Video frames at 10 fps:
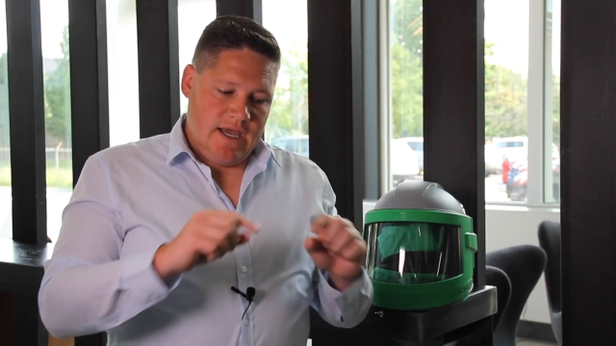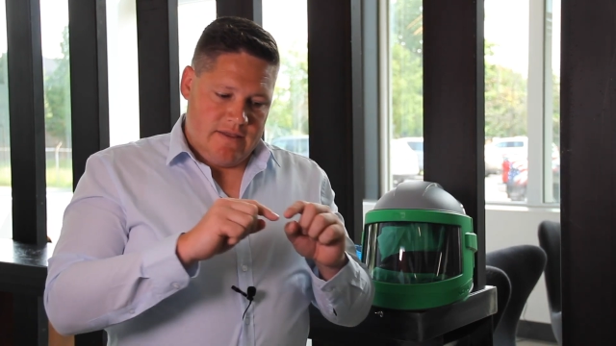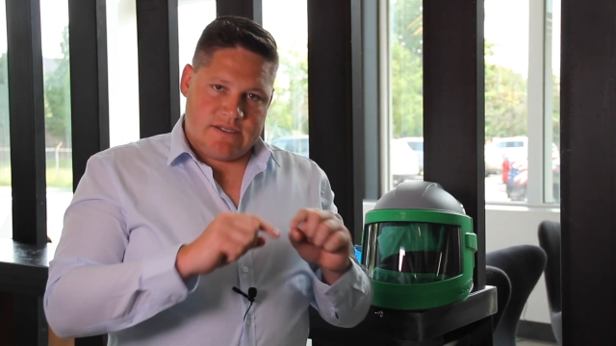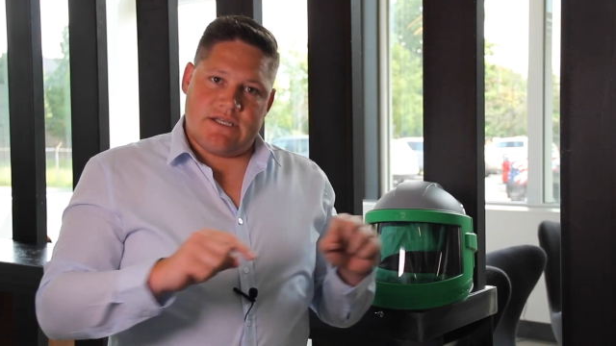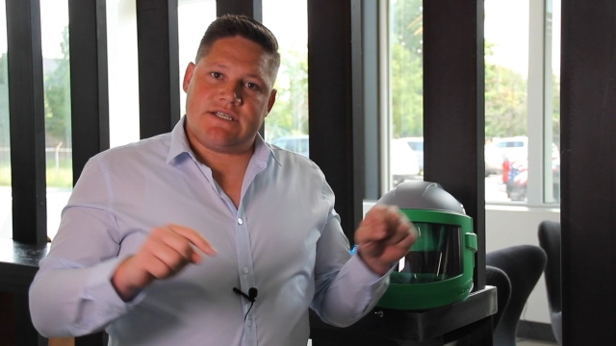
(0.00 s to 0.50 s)

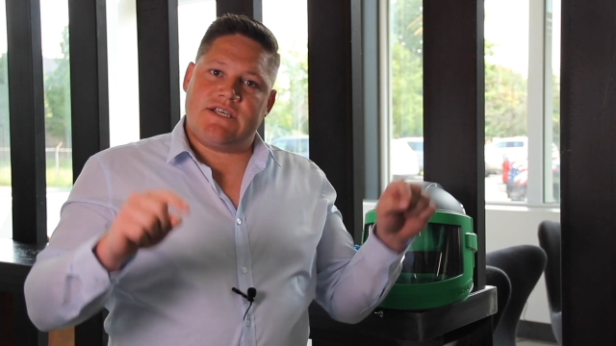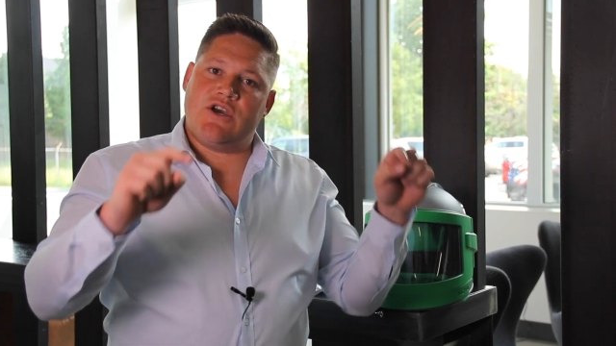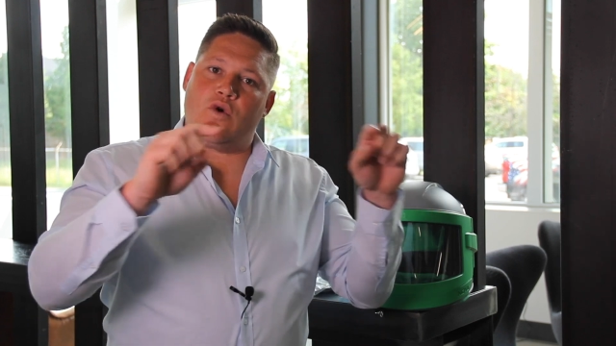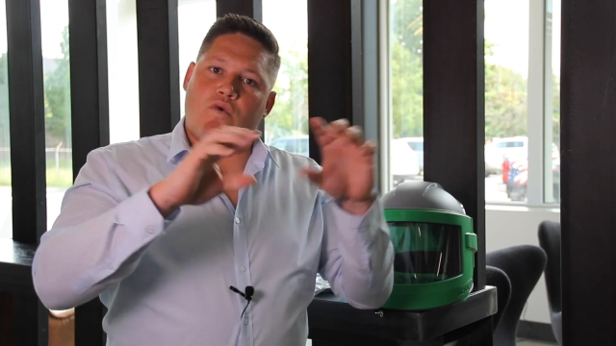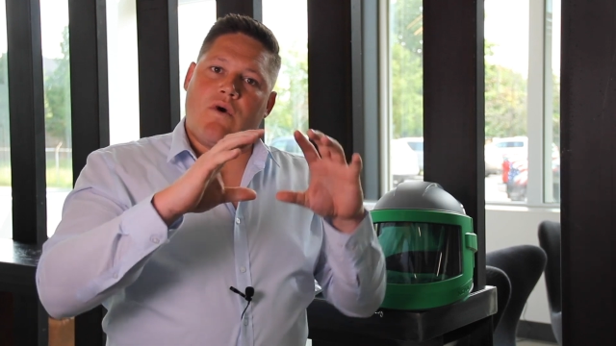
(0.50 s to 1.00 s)
there's a
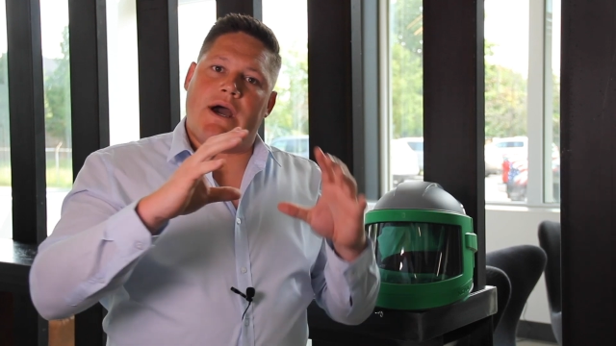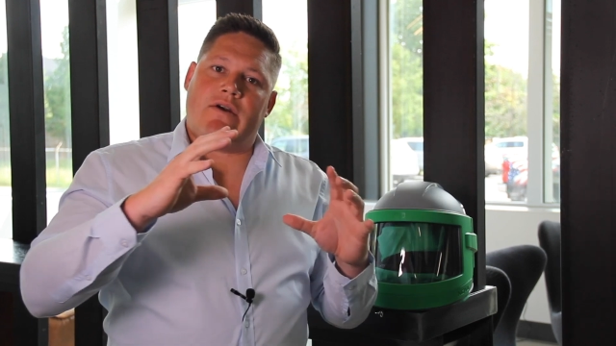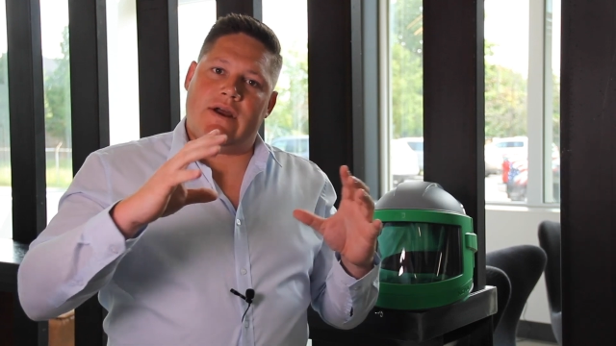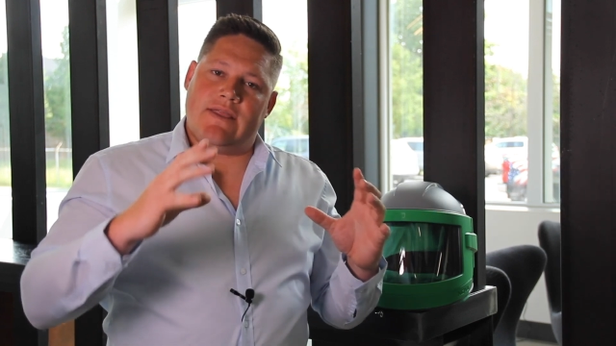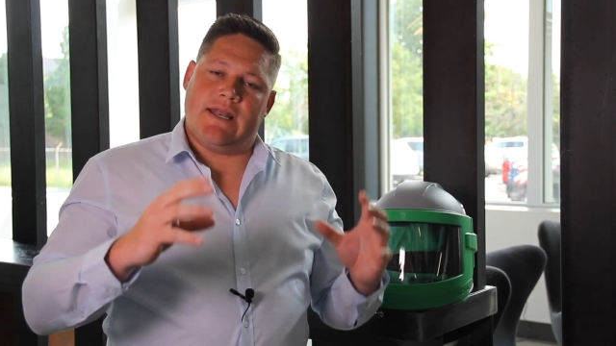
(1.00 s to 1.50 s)
seal right
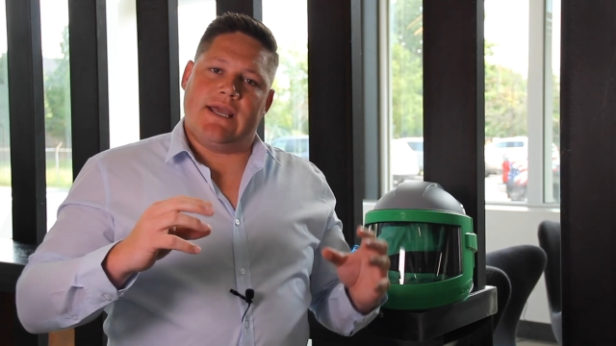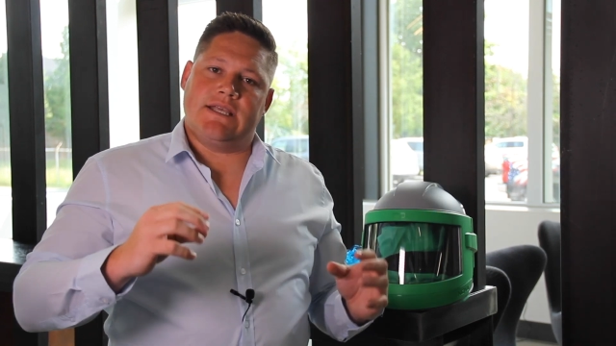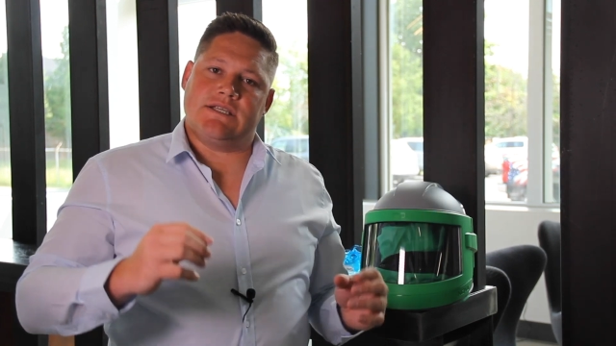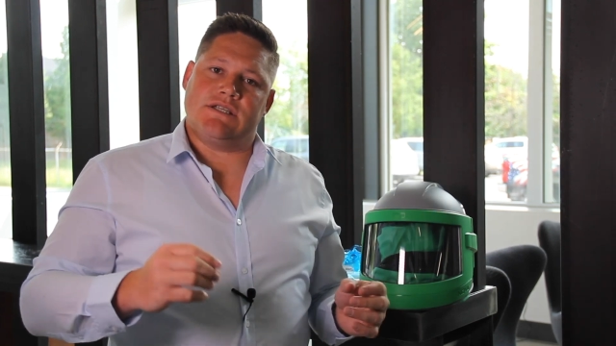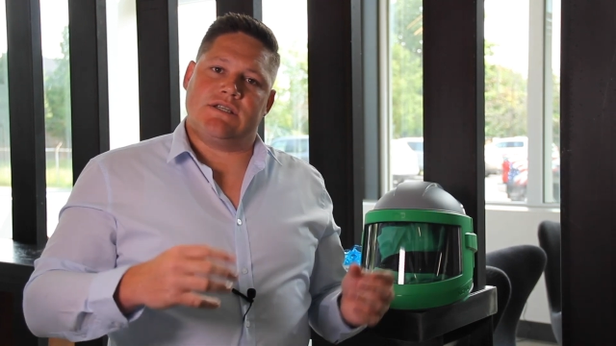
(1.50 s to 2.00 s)
around the
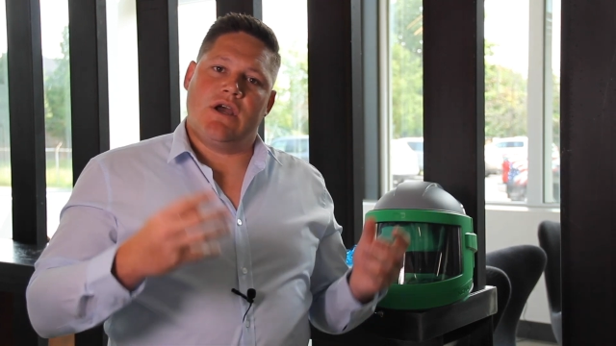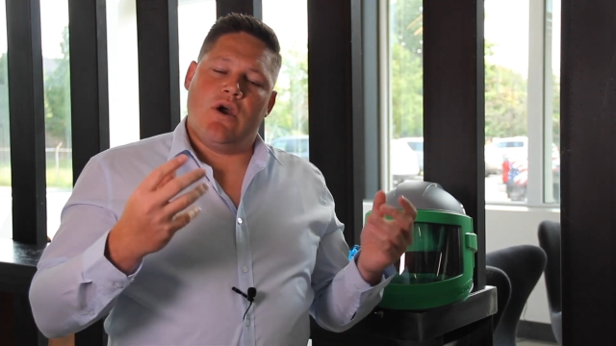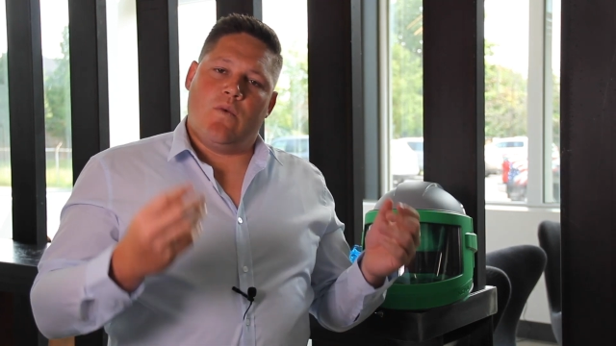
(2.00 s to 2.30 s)
lenses